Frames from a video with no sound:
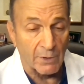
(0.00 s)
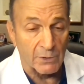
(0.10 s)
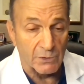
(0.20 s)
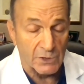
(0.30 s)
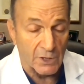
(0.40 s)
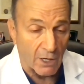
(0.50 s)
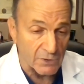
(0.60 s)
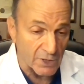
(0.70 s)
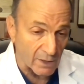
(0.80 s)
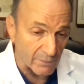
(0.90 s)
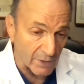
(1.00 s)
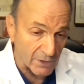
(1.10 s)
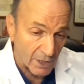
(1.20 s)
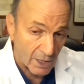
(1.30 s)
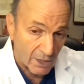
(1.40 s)
Those are scars that are a bit
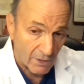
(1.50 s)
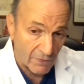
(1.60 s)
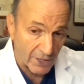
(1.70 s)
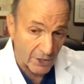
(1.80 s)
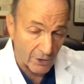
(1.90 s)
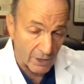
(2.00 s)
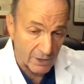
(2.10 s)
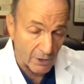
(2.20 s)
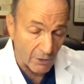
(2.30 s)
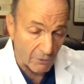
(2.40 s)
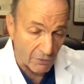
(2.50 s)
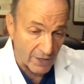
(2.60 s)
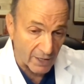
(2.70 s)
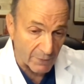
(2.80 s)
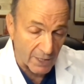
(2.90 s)
thicker,
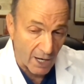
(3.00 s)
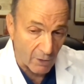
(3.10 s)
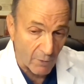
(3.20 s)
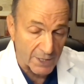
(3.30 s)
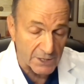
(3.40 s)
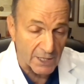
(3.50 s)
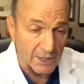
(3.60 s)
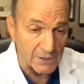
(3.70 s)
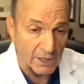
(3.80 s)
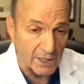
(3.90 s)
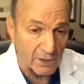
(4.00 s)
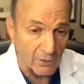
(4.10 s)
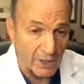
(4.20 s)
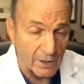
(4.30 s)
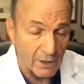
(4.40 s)
thick, but not quite as thick as a
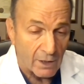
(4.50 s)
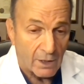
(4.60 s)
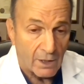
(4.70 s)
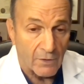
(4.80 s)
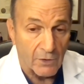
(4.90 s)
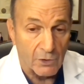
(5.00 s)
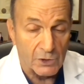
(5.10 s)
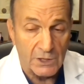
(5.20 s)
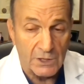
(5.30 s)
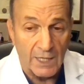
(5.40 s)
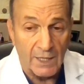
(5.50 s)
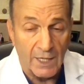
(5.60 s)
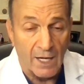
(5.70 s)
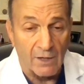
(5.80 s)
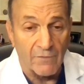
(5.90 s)
keloid. They're usually
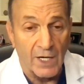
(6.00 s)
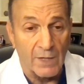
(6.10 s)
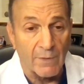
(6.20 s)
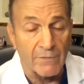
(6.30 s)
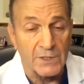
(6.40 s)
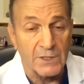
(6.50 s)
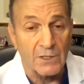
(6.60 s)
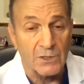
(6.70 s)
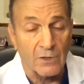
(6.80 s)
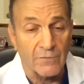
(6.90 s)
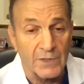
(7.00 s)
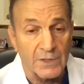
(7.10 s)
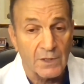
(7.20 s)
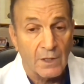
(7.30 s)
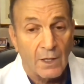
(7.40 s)
slightly elevated above the skin
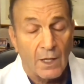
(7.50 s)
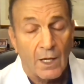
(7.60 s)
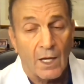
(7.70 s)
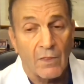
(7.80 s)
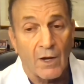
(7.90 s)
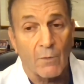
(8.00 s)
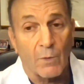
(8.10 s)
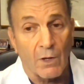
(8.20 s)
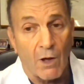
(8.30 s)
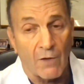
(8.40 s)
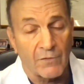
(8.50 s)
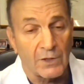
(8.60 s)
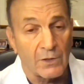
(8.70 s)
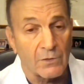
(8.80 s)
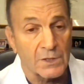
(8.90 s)
surface, and there we'll often
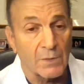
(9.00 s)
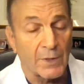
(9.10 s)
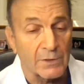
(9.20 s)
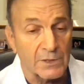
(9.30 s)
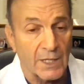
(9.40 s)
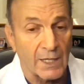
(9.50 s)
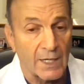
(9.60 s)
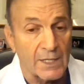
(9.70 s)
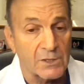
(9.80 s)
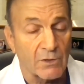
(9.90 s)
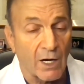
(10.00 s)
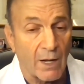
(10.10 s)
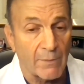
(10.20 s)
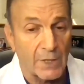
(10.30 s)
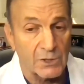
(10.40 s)
use the pulse dye laser in
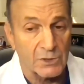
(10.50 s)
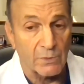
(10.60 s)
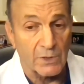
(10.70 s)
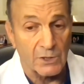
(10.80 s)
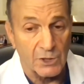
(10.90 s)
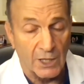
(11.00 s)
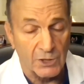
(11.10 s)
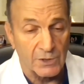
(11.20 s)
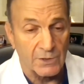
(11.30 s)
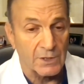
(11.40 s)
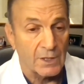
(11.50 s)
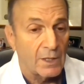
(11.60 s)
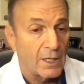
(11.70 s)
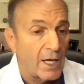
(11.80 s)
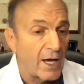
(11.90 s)
combination with injections.
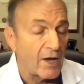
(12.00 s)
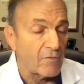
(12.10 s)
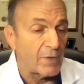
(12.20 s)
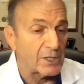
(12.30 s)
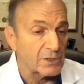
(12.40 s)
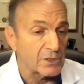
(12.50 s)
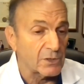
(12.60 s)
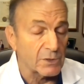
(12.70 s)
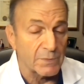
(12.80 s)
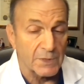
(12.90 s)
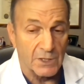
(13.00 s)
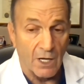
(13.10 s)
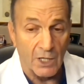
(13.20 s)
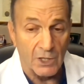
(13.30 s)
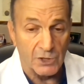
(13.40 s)
I have patients use
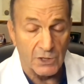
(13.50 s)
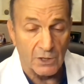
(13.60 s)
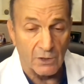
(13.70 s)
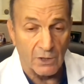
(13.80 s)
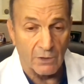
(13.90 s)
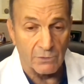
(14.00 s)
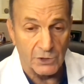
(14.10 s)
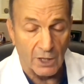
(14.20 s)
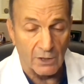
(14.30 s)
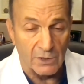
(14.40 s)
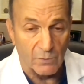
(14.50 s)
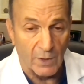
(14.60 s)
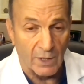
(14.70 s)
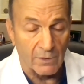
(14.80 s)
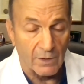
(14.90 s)
massage and silicone gel as
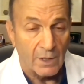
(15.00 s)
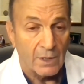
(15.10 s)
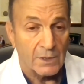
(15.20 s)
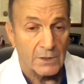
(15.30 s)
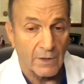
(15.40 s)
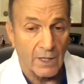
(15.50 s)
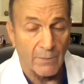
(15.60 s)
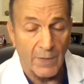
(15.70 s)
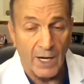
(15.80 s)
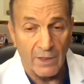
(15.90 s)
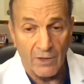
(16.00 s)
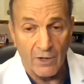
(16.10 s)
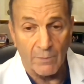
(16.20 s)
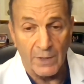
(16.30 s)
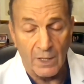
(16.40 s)
well. So the combined
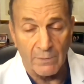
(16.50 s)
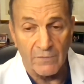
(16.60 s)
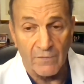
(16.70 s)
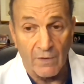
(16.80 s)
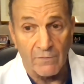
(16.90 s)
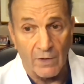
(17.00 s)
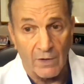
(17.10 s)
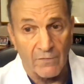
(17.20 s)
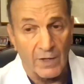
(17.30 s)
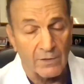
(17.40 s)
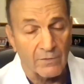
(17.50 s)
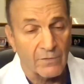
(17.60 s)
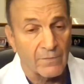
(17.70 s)
therapy can be very, very effective.